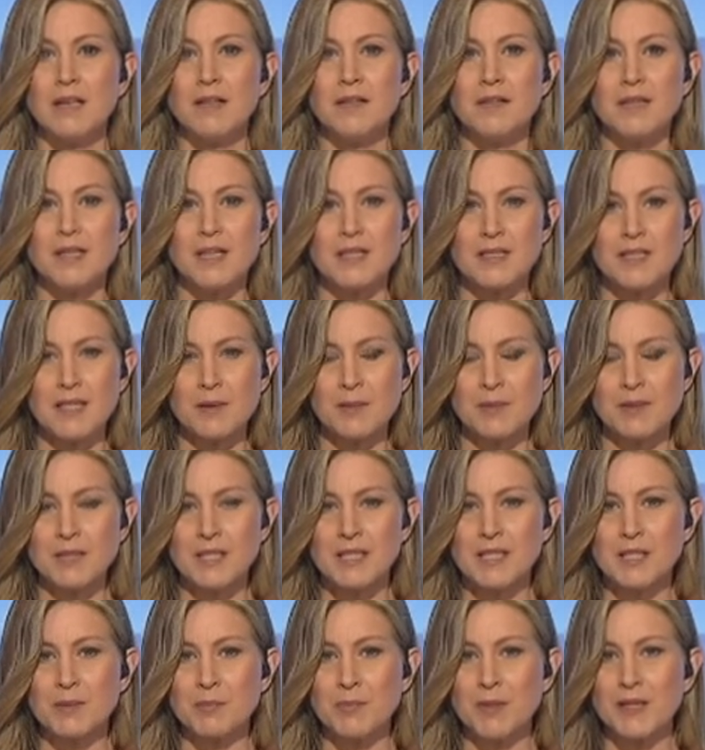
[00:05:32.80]
The Assembly
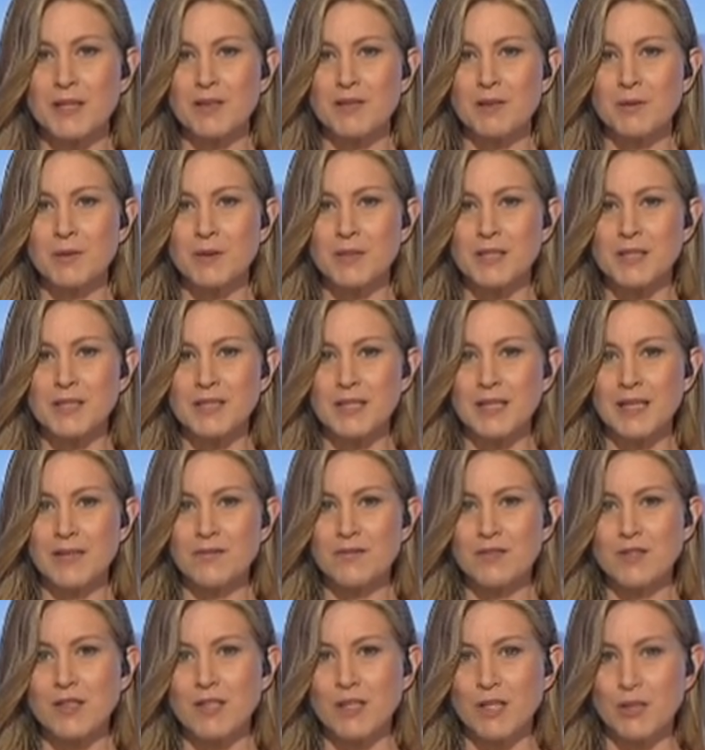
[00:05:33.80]
Speaker
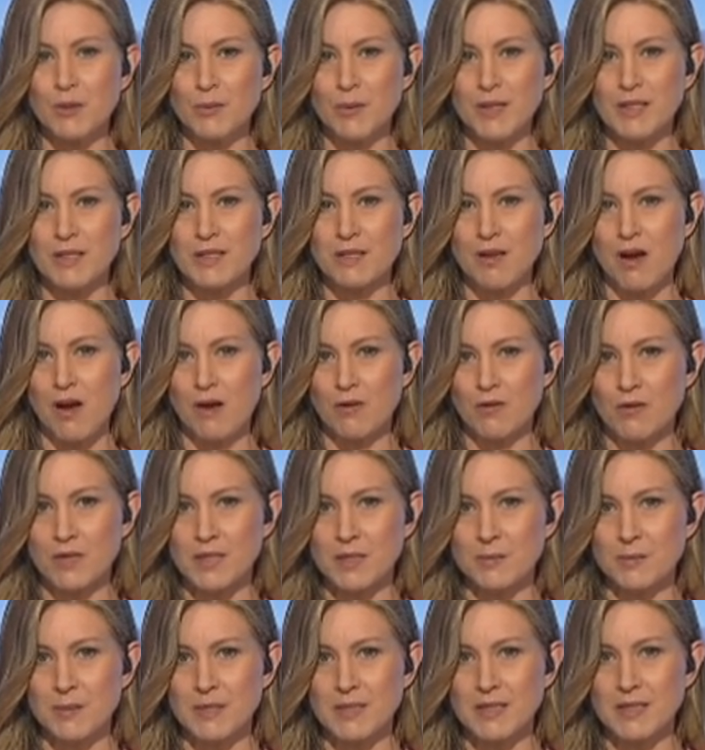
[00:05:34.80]
received the U.S.
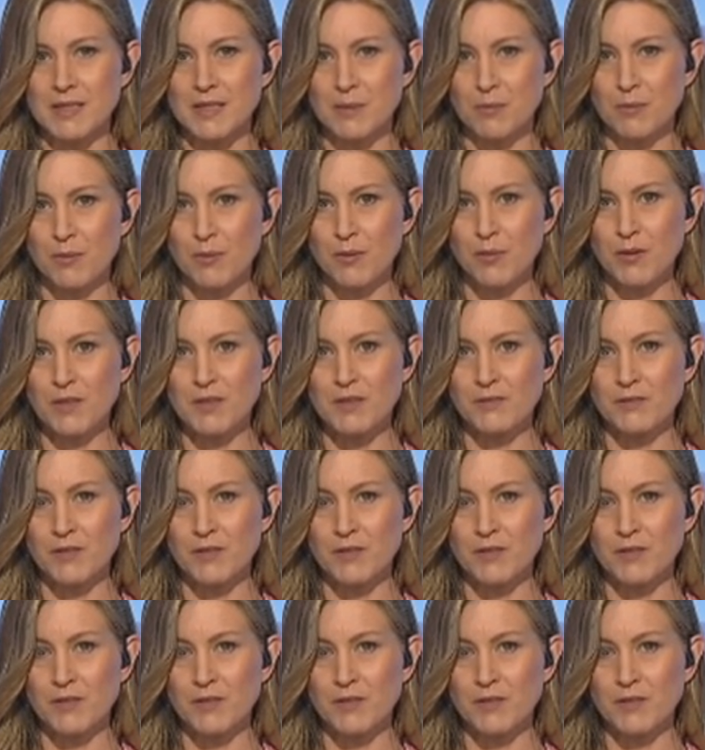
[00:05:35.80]
Congressman's support for